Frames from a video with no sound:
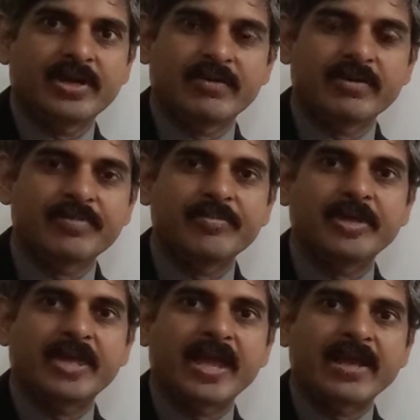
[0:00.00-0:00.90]
develop the
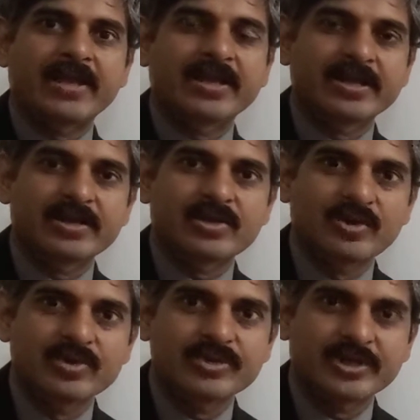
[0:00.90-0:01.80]
mechanical
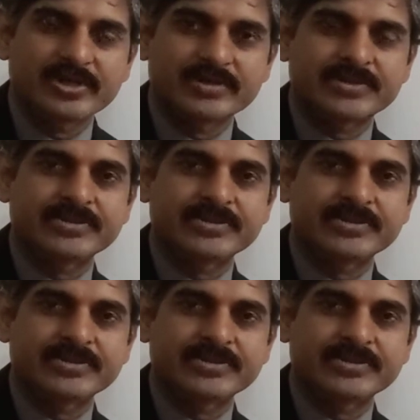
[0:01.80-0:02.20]
enclosures,